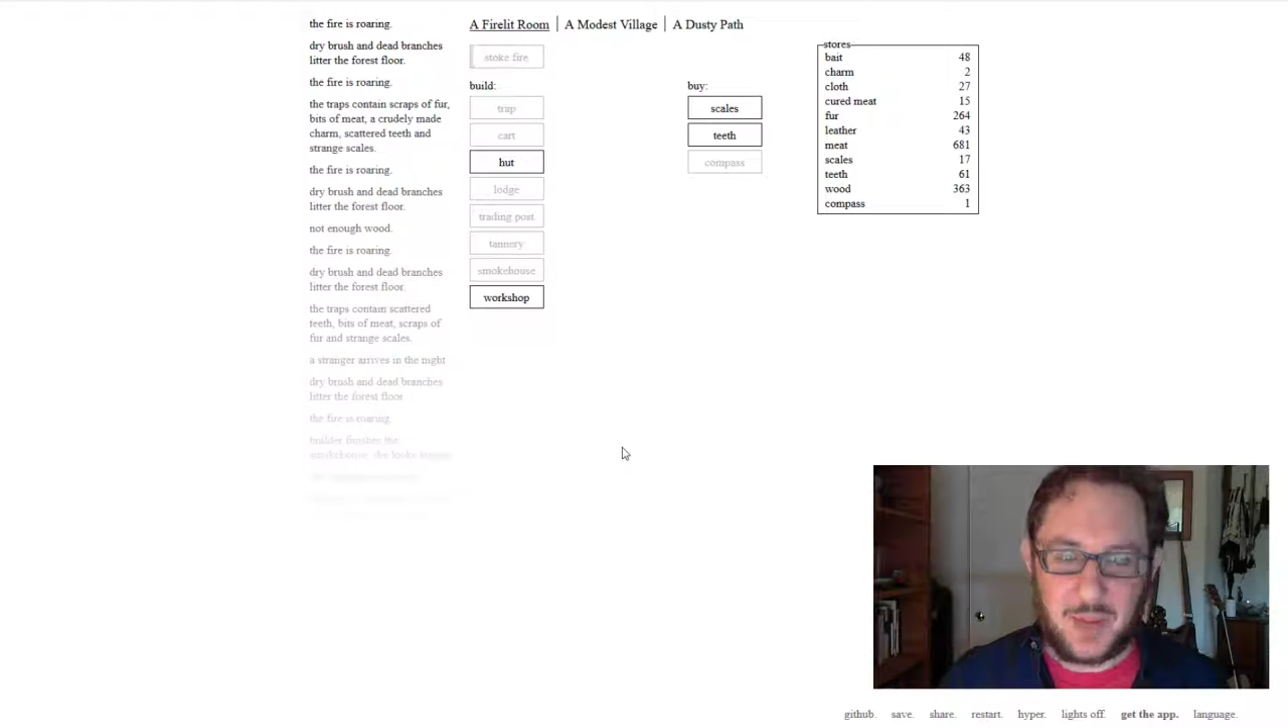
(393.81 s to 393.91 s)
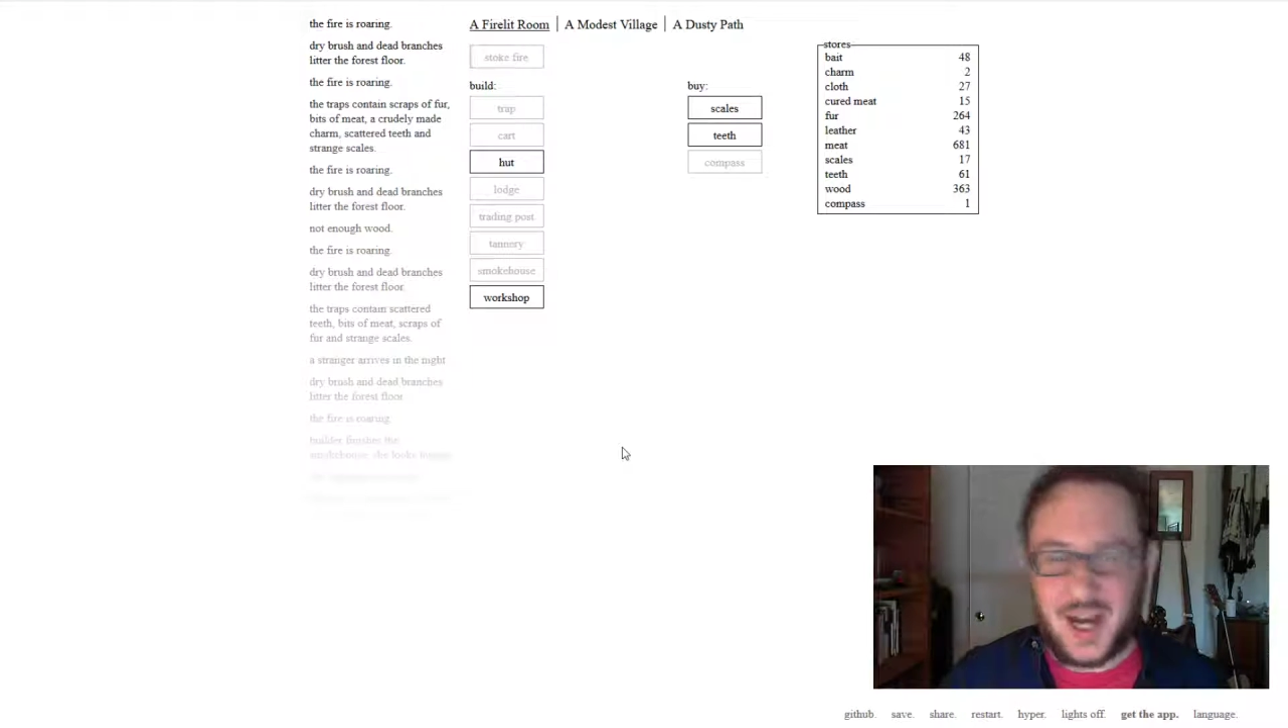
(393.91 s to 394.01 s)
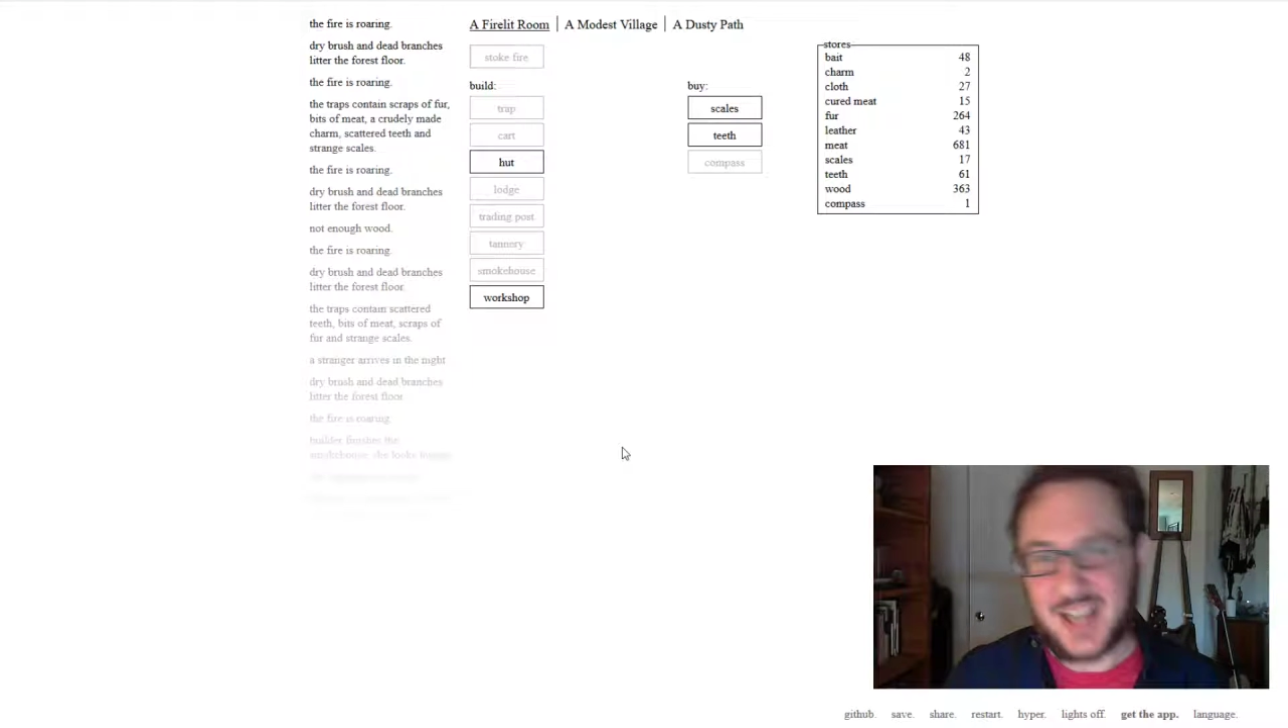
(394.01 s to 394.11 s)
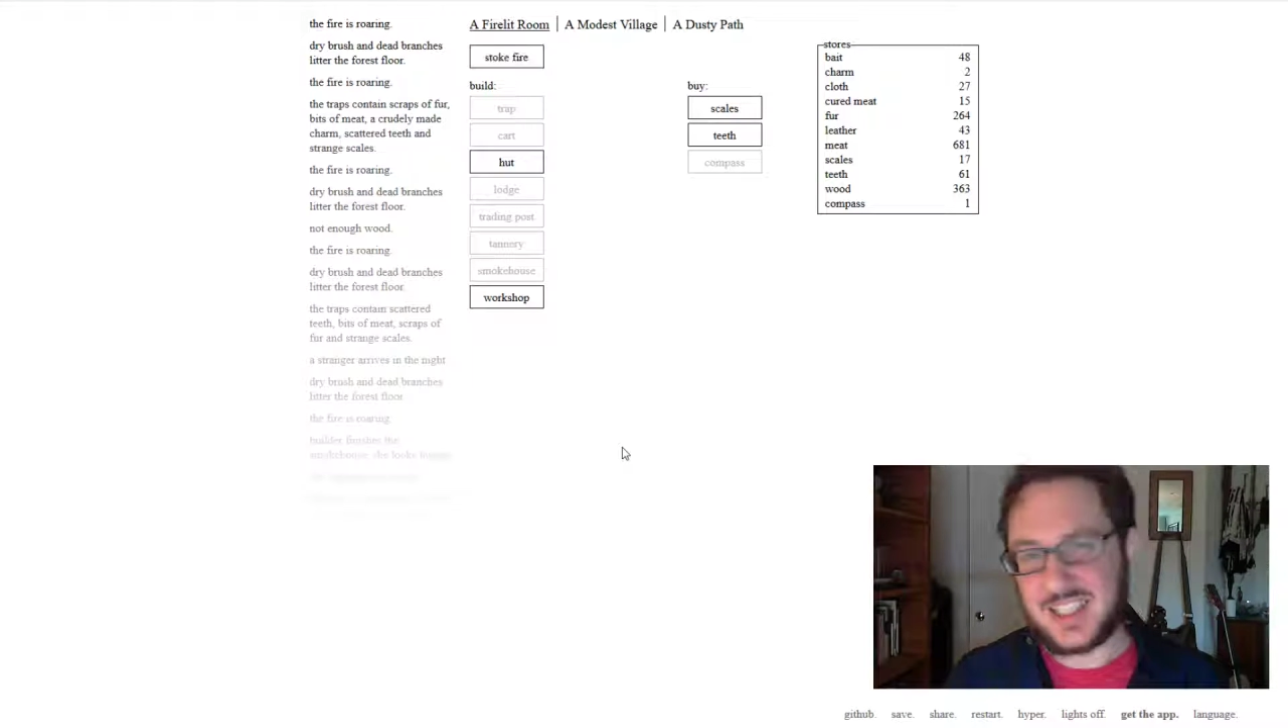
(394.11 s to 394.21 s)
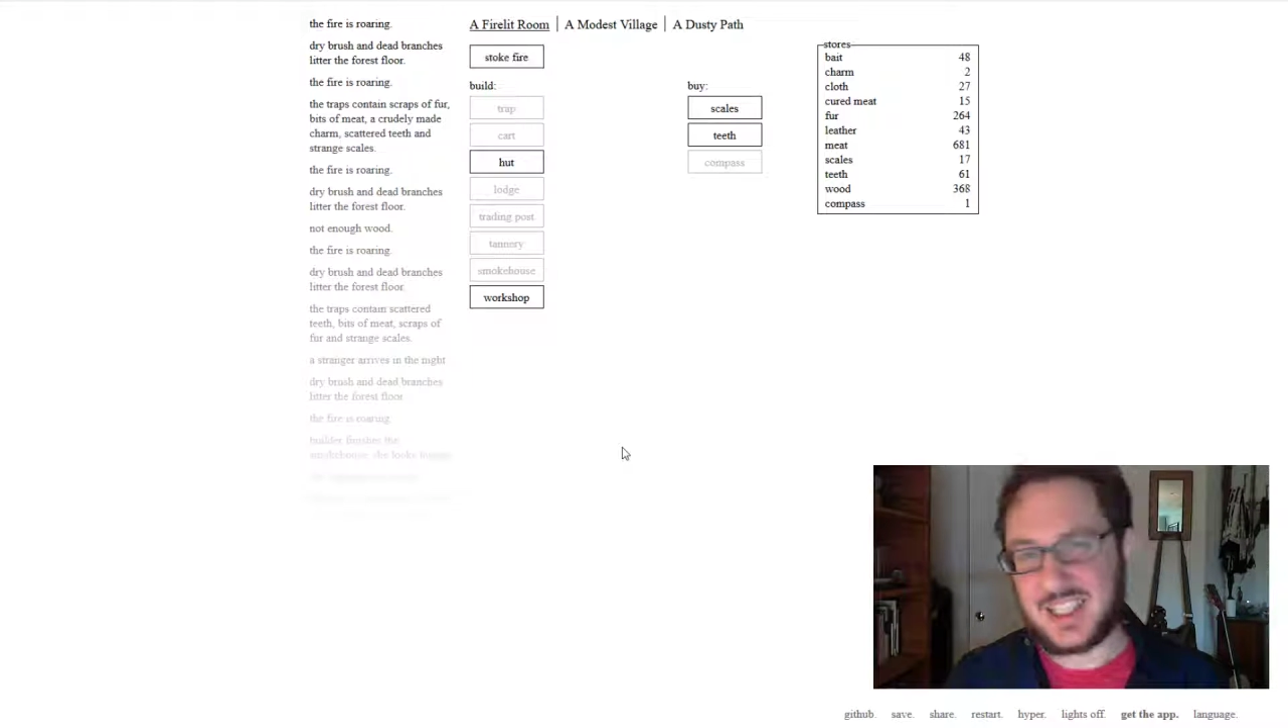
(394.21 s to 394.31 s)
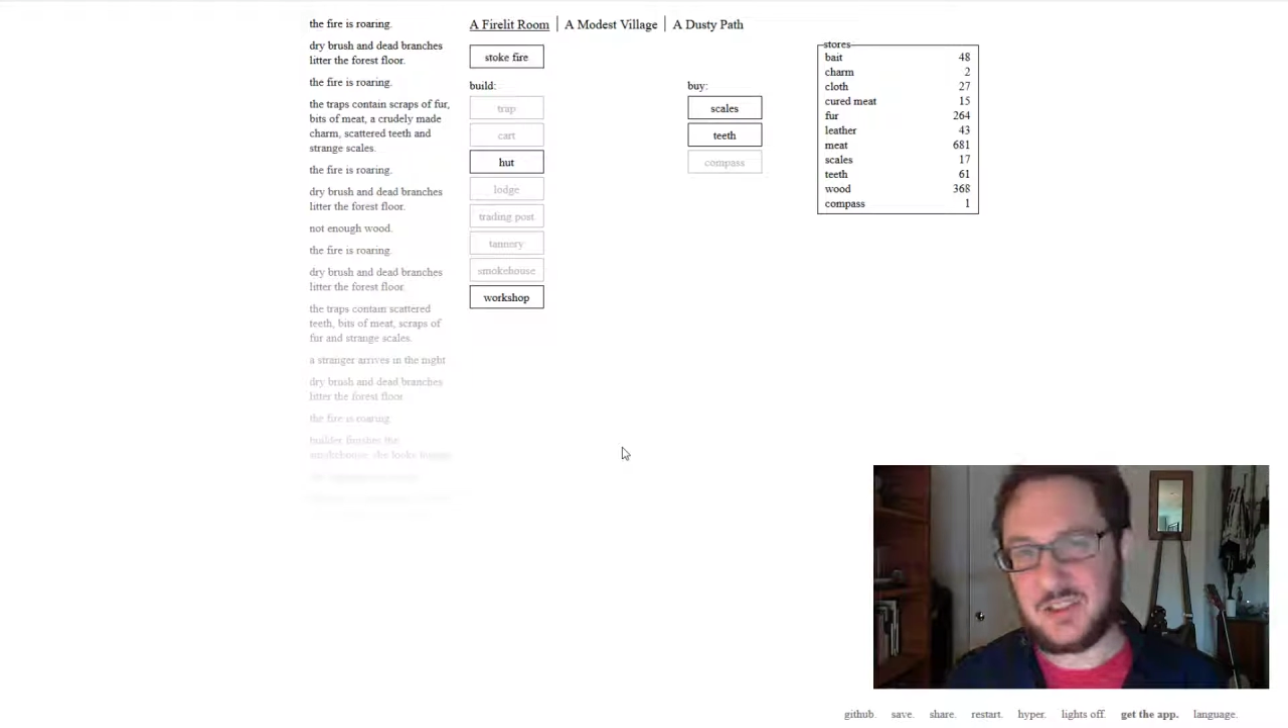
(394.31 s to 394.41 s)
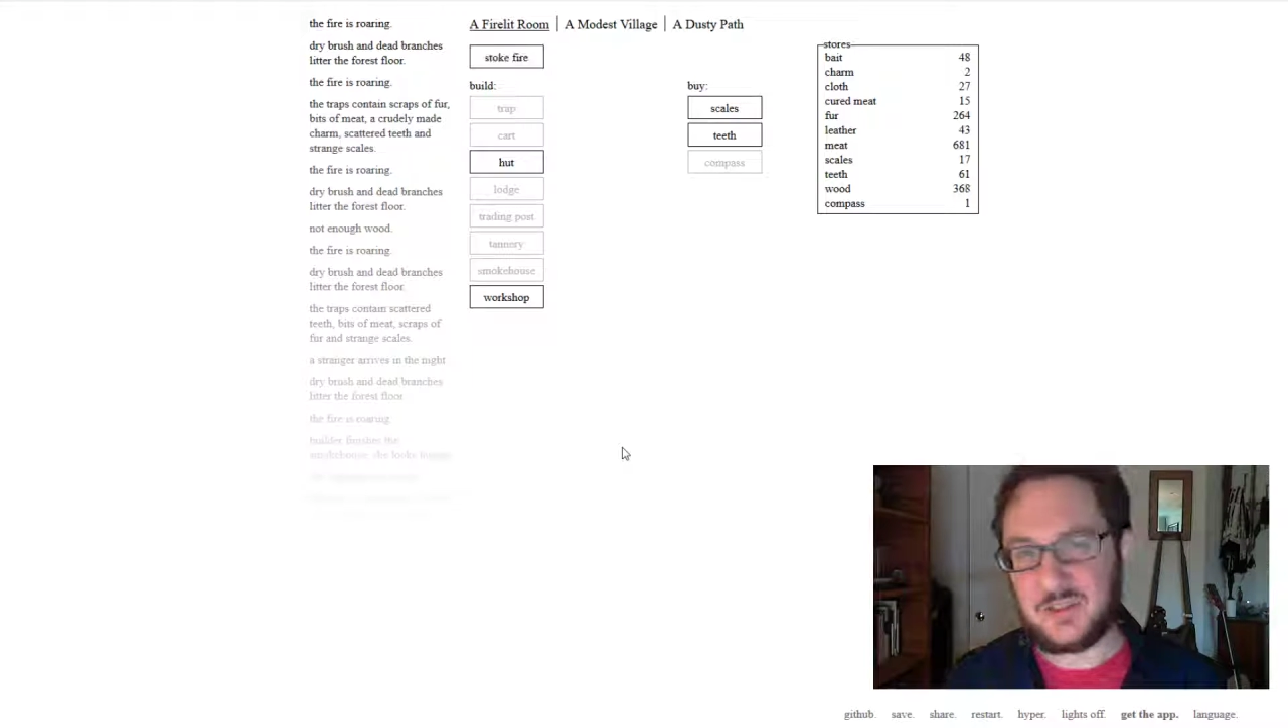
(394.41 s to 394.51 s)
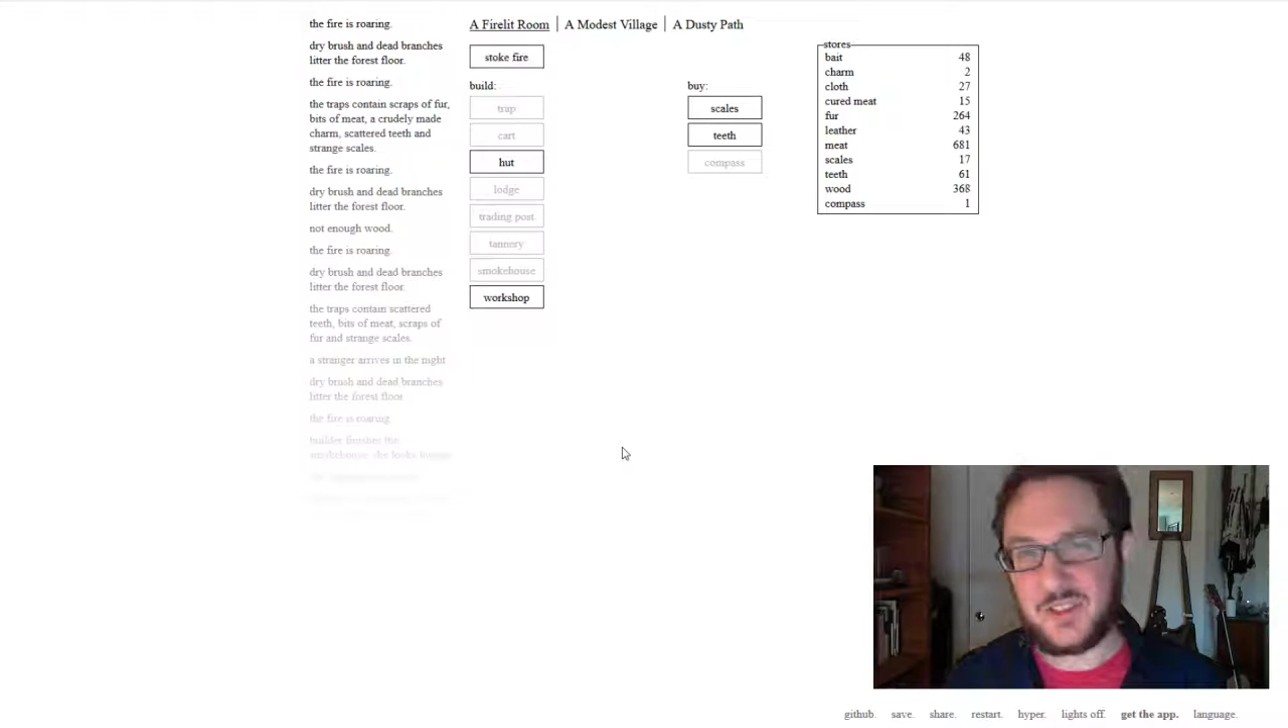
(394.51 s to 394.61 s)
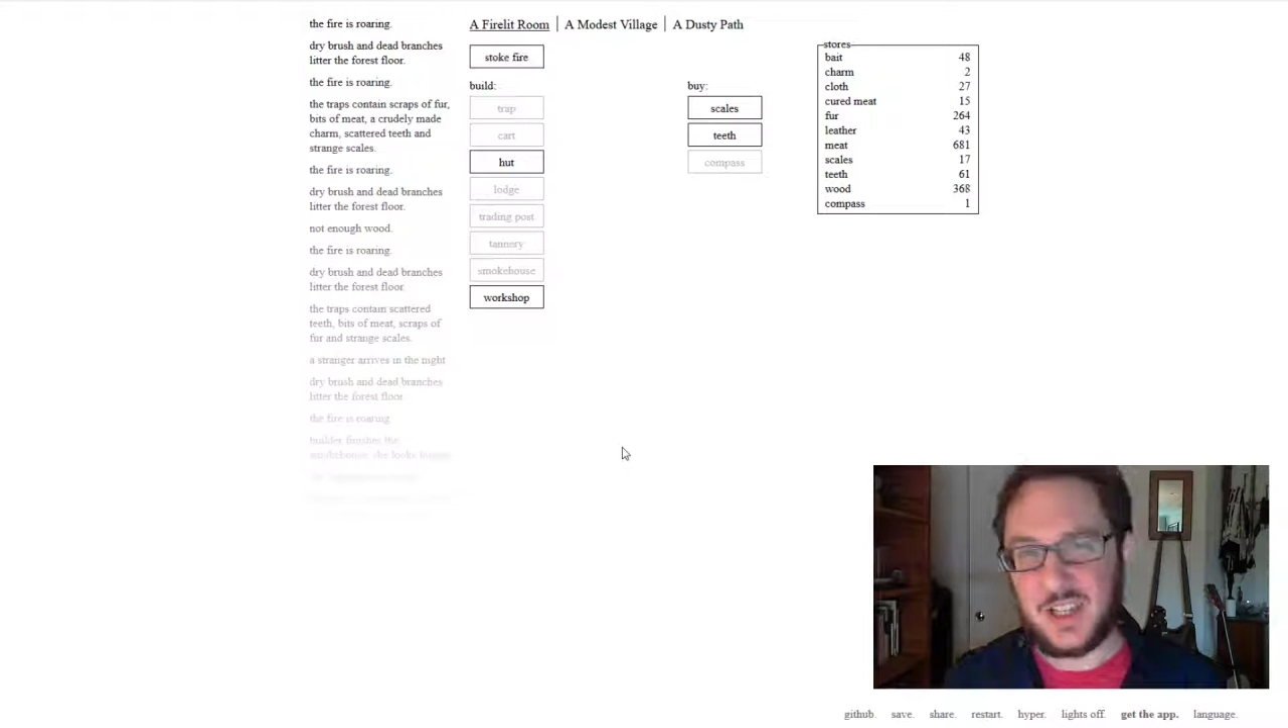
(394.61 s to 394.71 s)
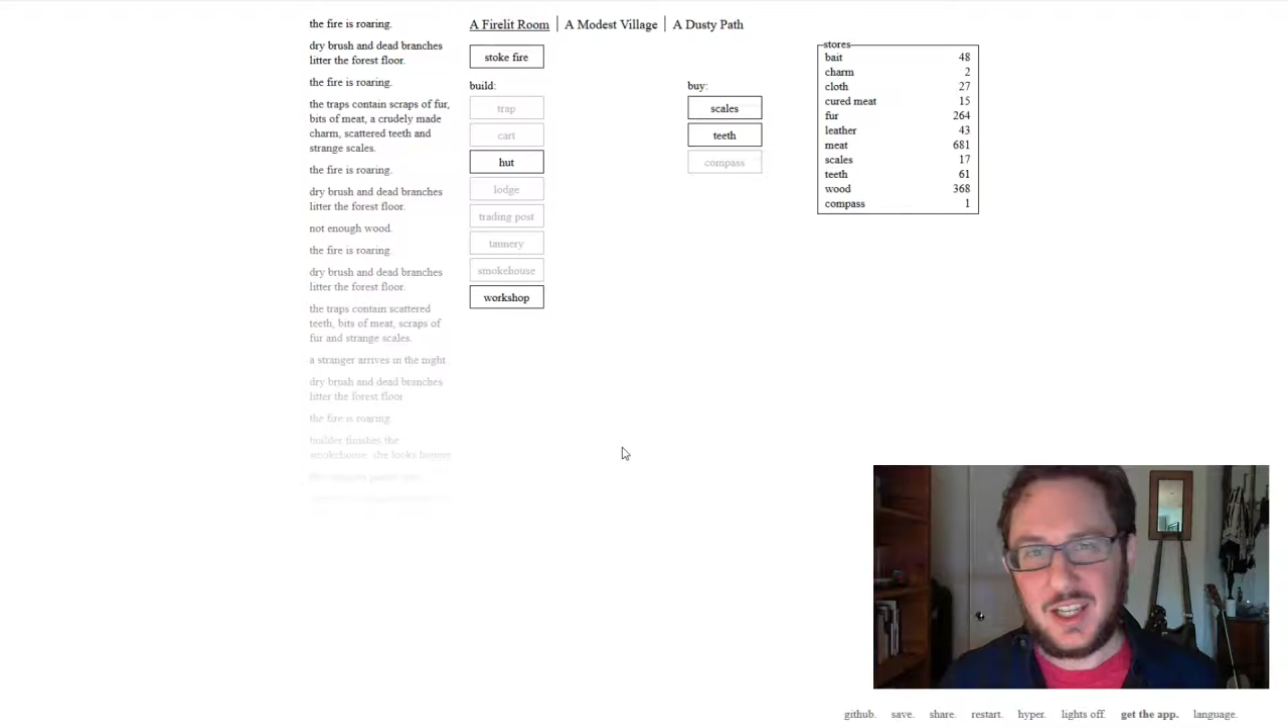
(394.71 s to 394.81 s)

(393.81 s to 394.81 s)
positive